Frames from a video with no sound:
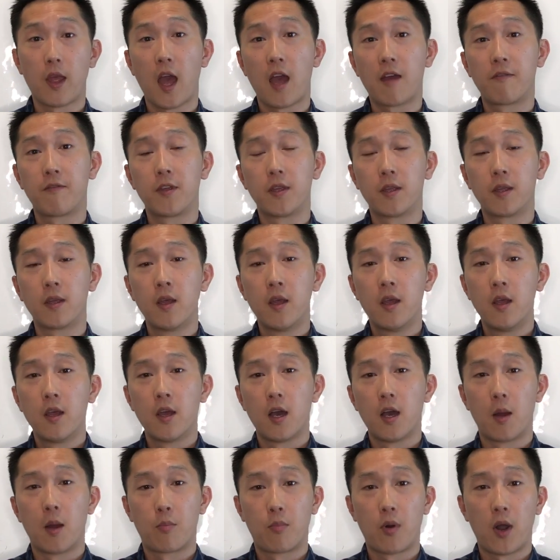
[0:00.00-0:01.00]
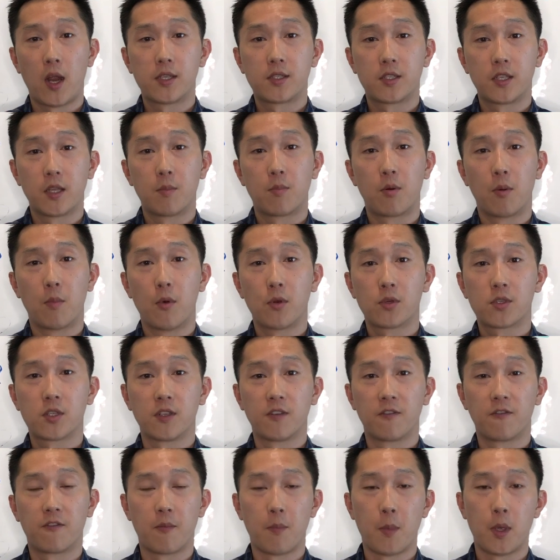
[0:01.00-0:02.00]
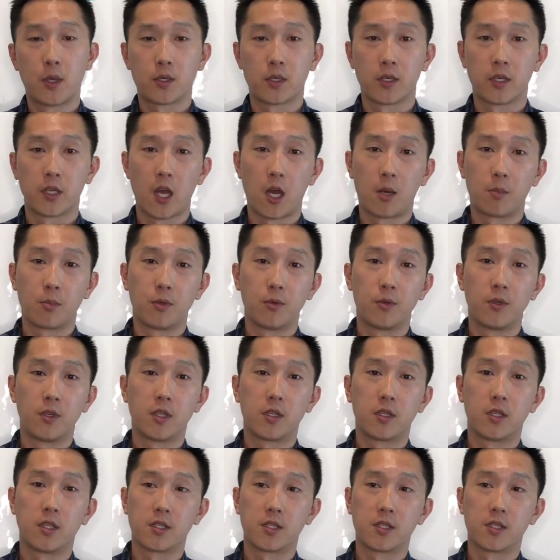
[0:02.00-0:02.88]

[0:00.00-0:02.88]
Having pricing and promotion information can help you